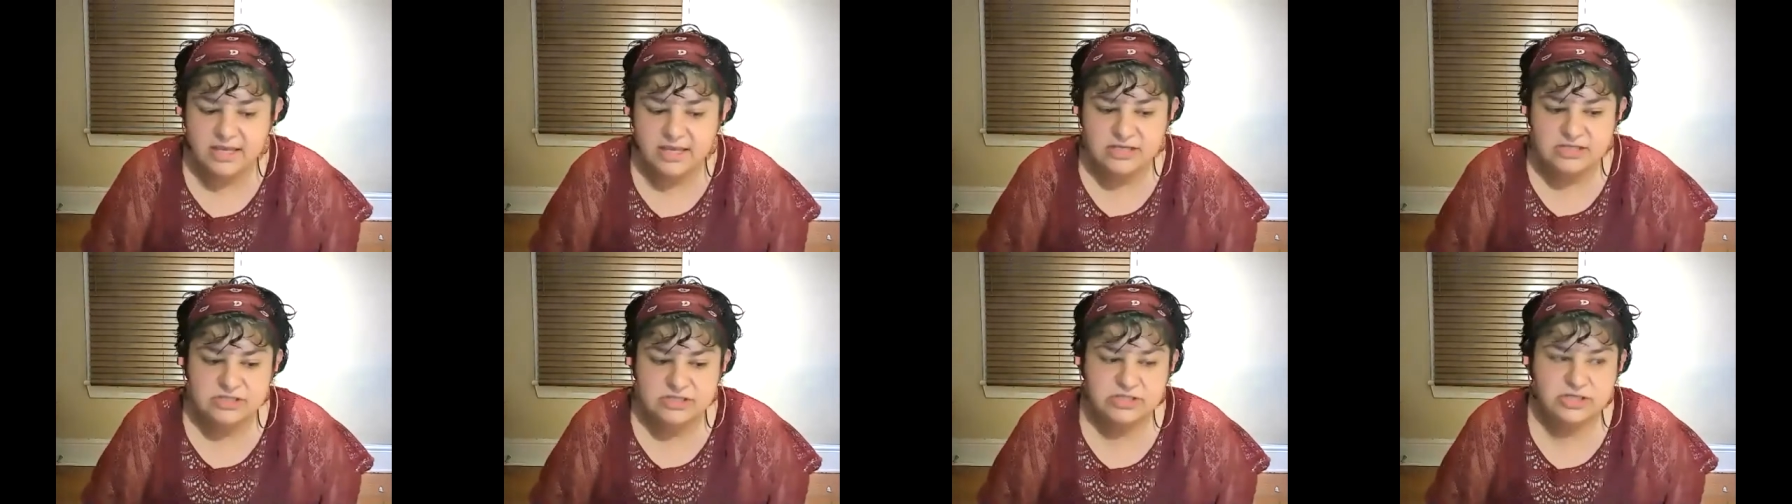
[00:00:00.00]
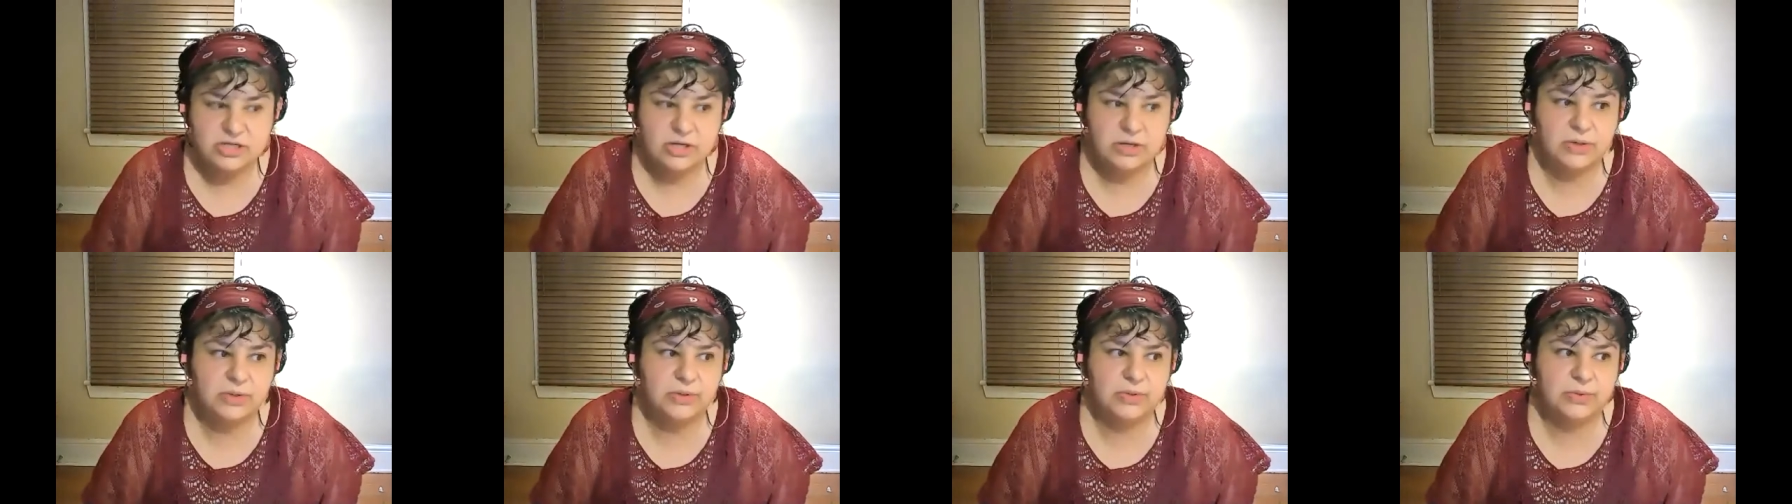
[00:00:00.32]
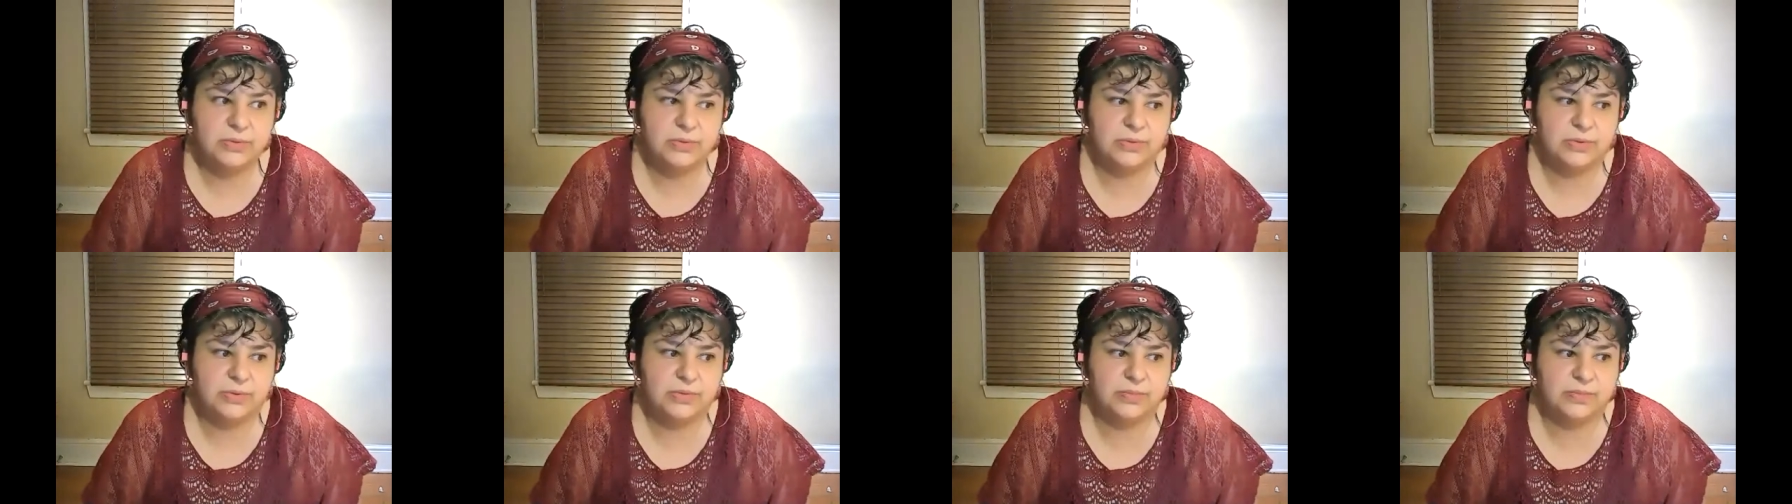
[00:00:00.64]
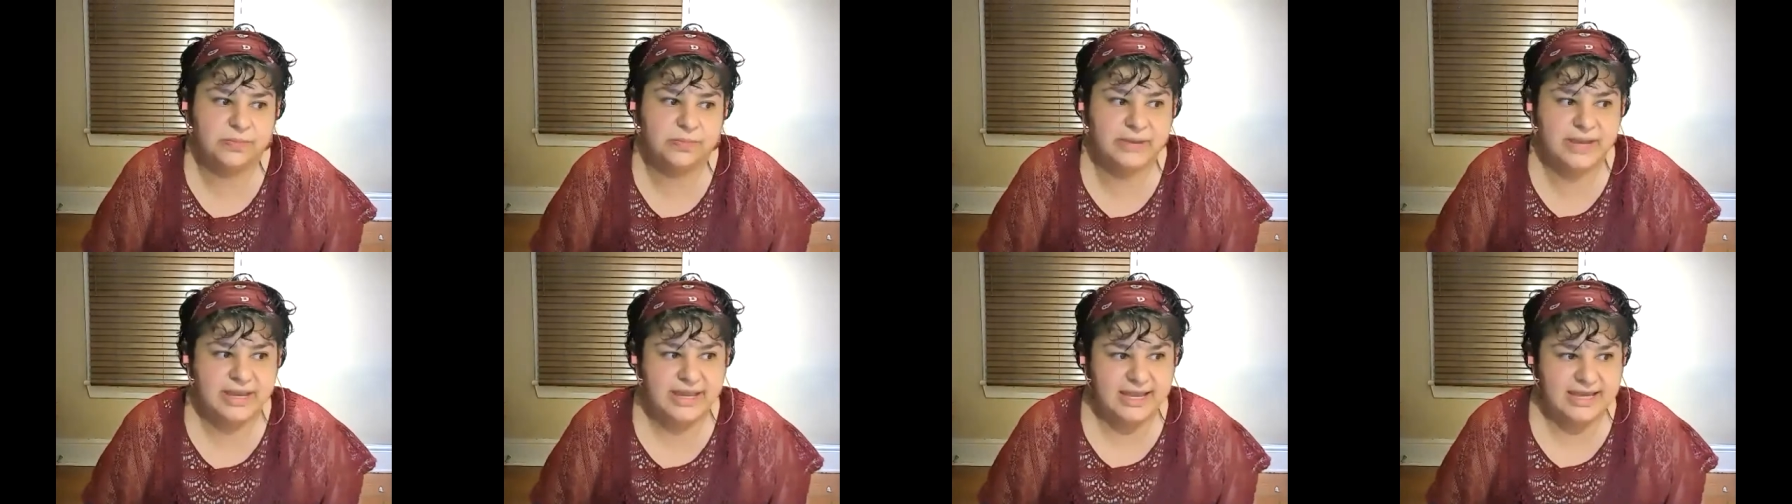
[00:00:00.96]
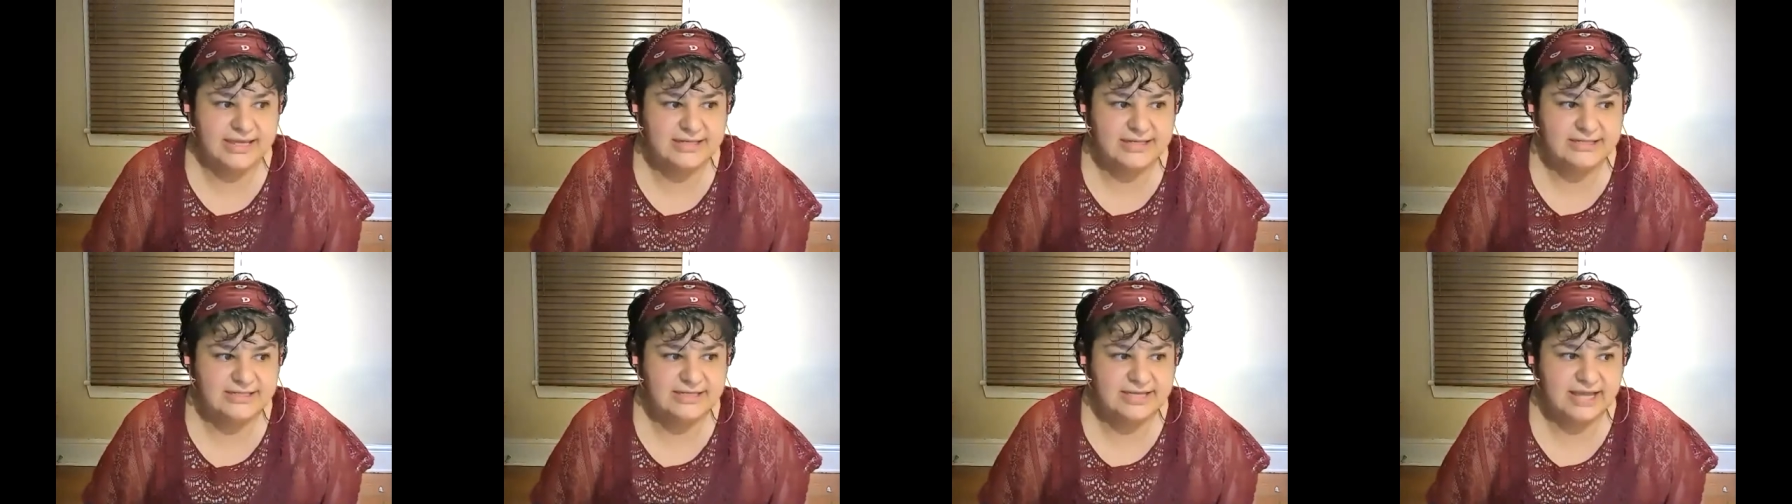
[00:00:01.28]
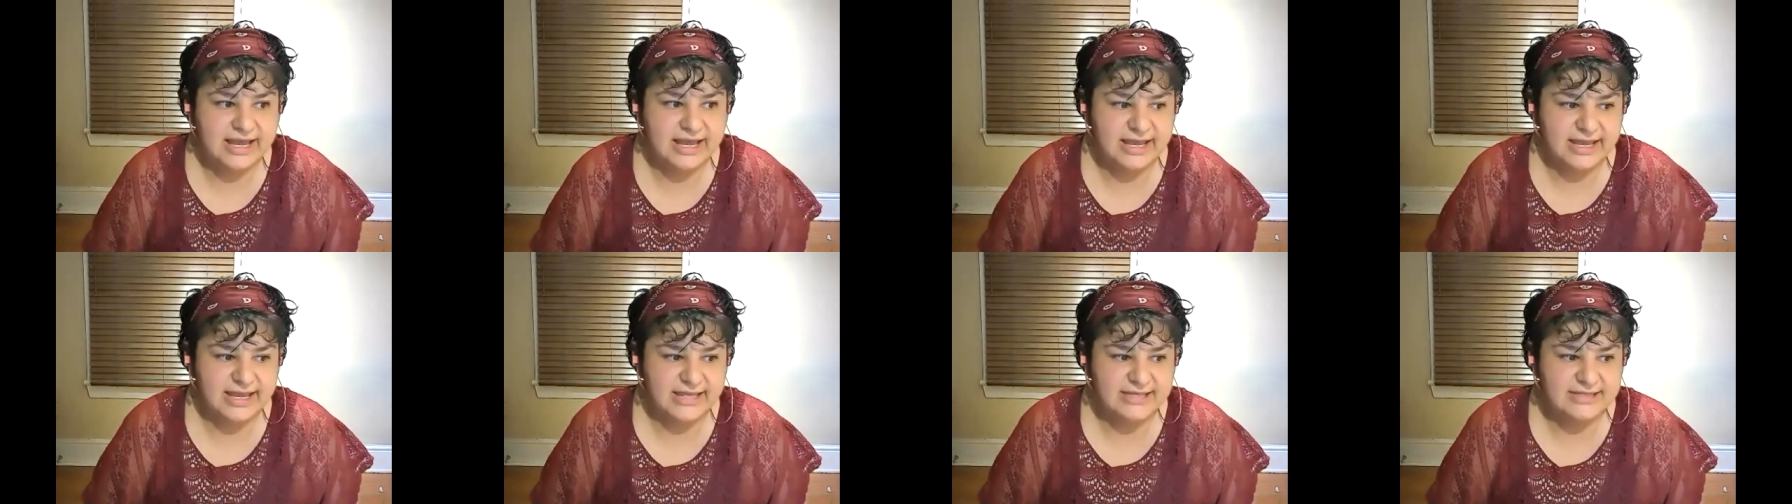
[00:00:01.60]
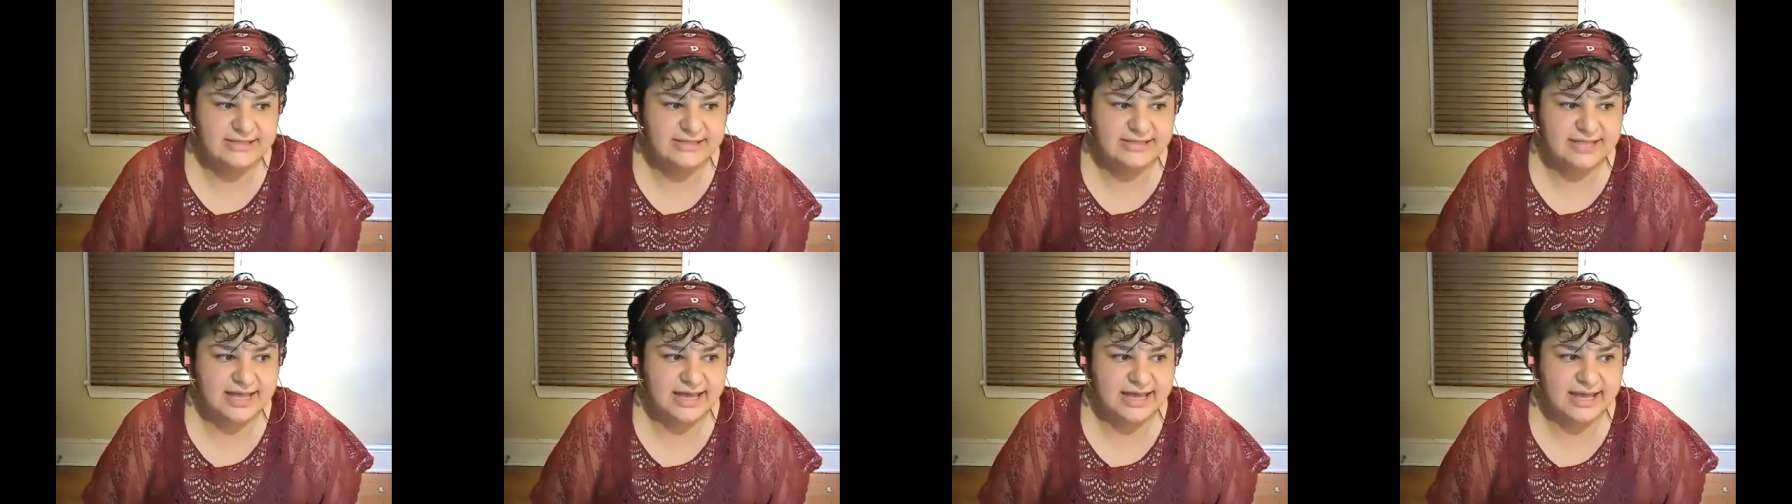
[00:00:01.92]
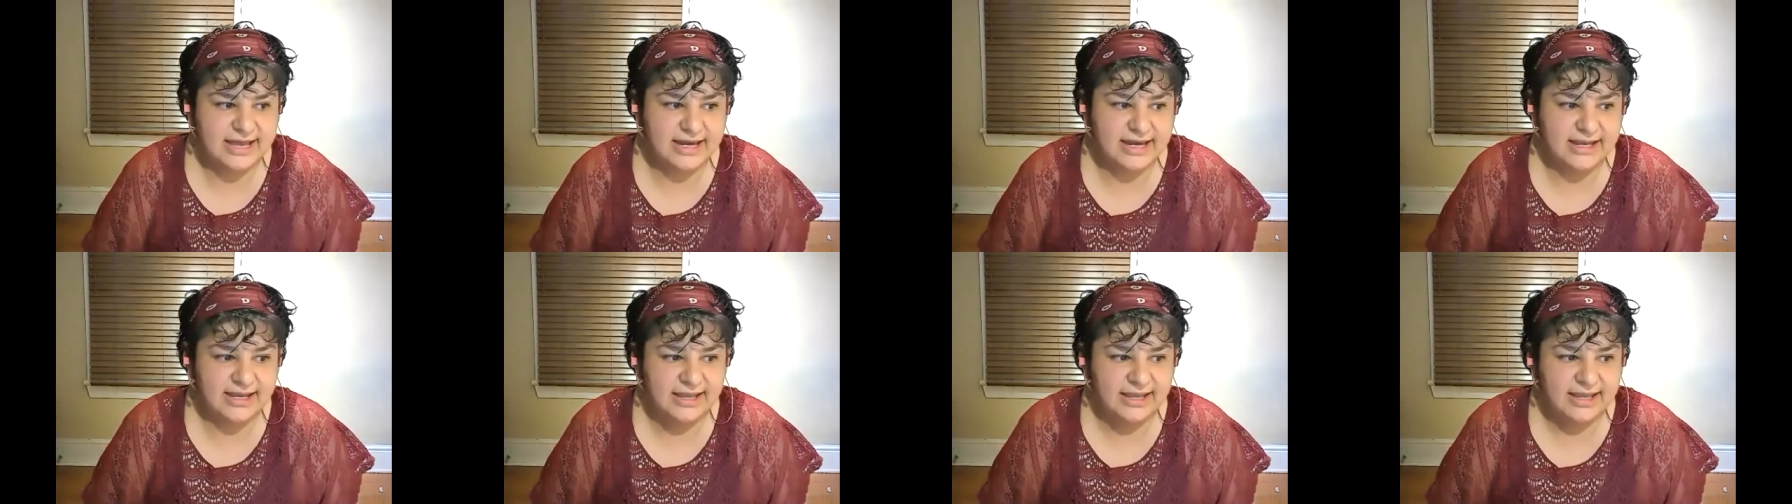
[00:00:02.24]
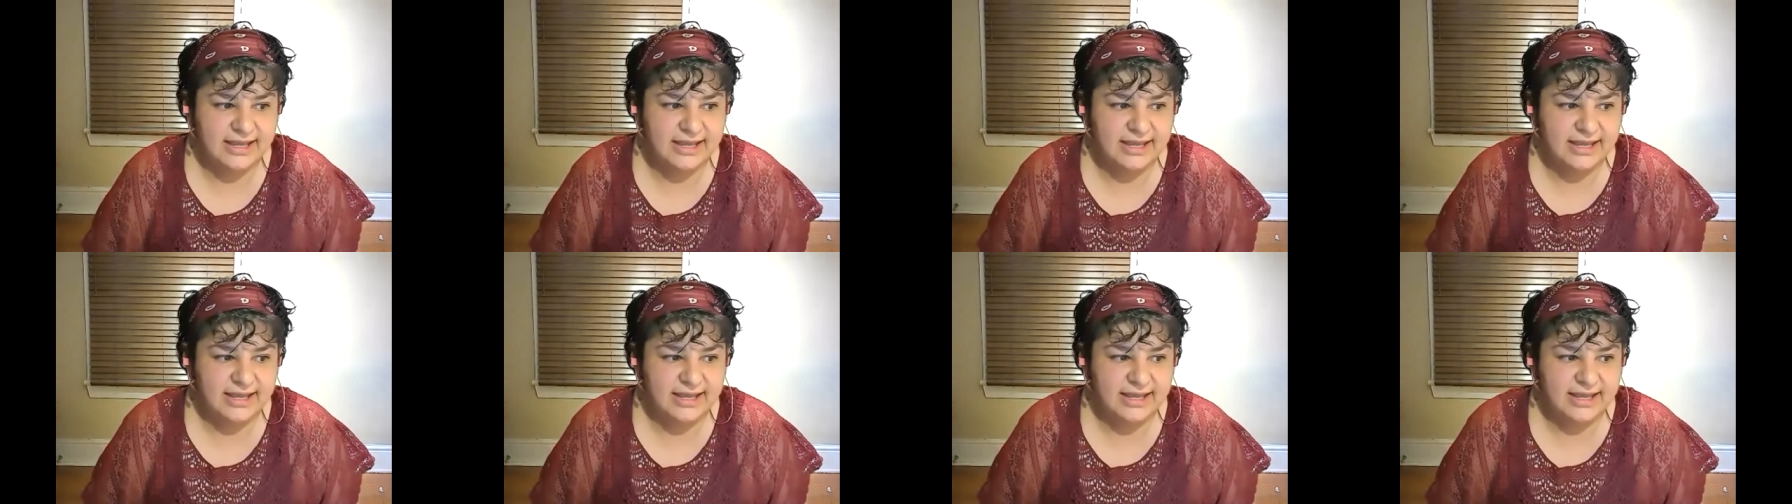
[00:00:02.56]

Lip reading: So my idea is that